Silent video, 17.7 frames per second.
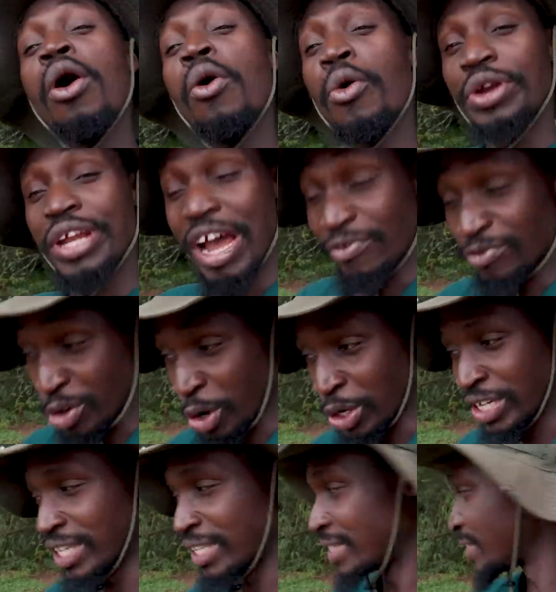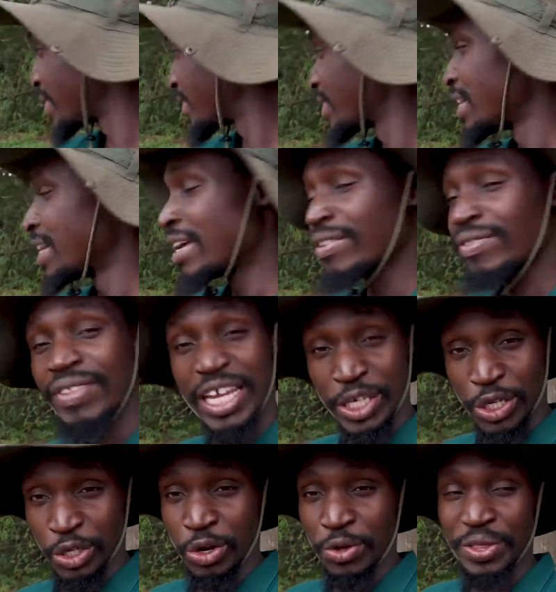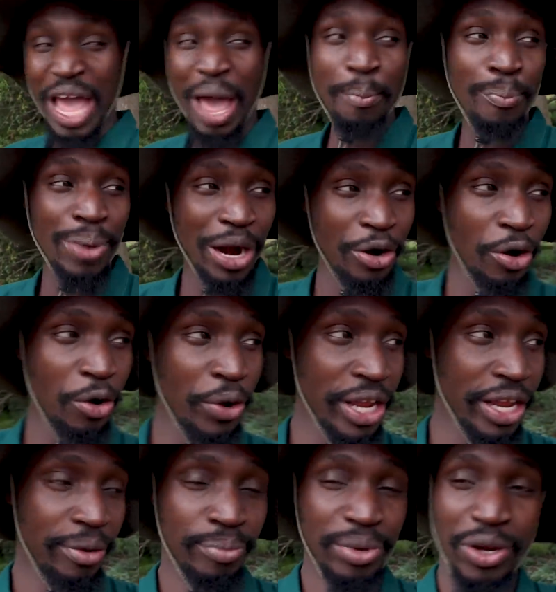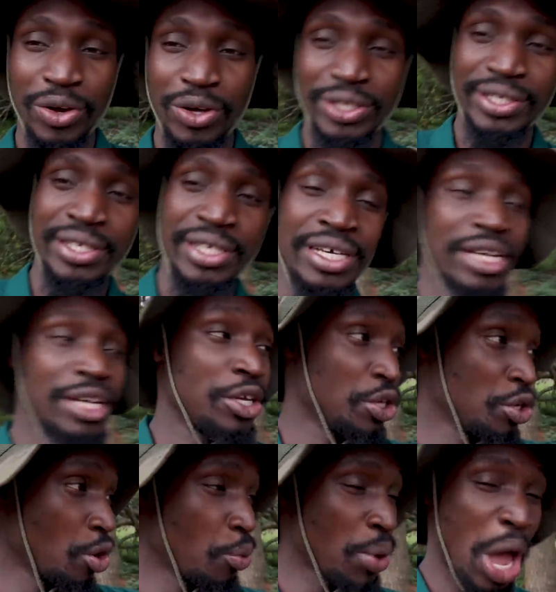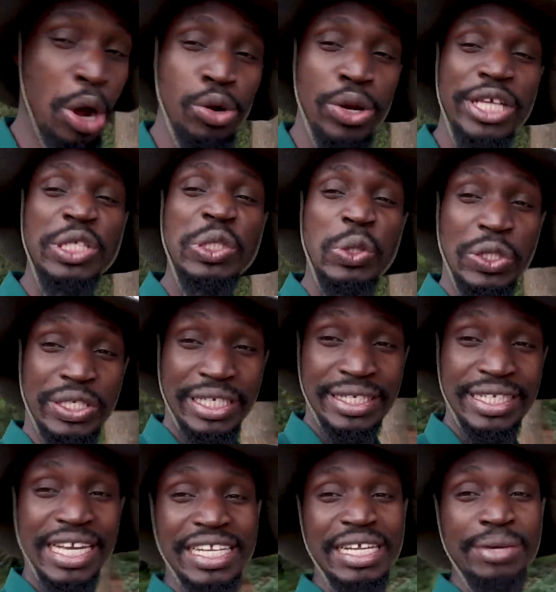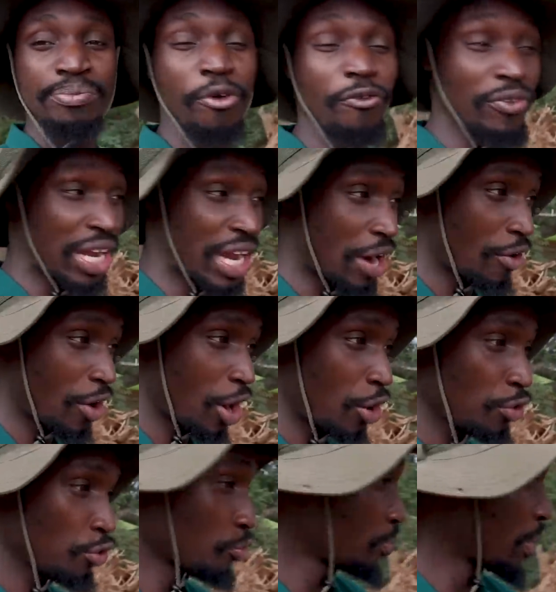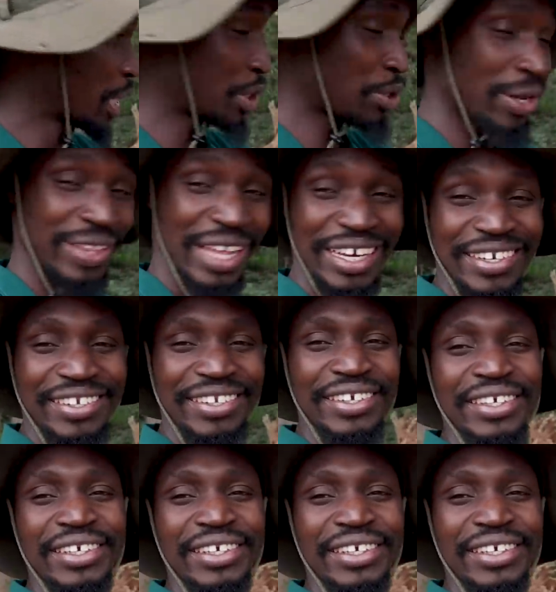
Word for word: we would have noticed that, you know, they are burrowing because, you know, we are always consistently moving around to make sure that